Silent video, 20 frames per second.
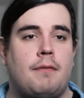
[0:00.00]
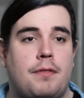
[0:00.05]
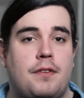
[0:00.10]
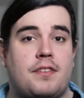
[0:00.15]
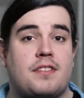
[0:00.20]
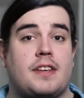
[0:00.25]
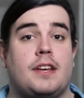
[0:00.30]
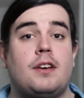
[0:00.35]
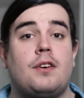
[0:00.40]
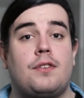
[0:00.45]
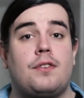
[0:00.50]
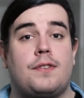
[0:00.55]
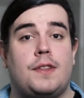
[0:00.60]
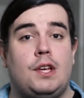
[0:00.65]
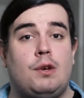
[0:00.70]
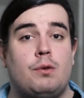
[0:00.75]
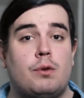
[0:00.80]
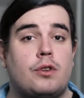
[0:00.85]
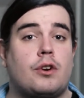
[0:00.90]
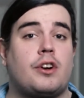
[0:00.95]
of the skills
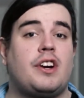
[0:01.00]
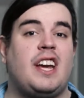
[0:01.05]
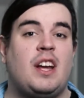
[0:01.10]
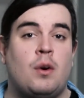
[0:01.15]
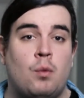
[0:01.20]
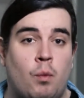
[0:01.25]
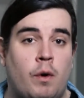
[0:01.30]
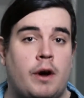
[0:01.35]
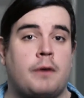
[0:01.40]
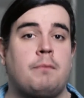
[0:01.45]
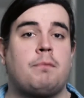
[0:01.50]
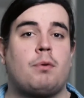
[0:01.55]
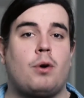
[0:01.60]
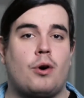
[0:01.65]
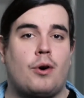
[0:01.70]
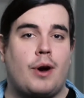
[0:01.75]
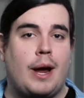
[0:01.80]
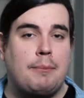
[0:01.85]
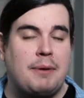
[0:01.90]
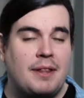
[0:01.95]
that you learn in one
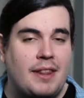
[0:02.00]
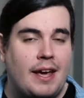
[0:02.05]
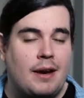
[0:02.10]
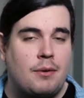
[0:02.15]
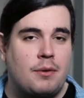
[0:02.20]
programming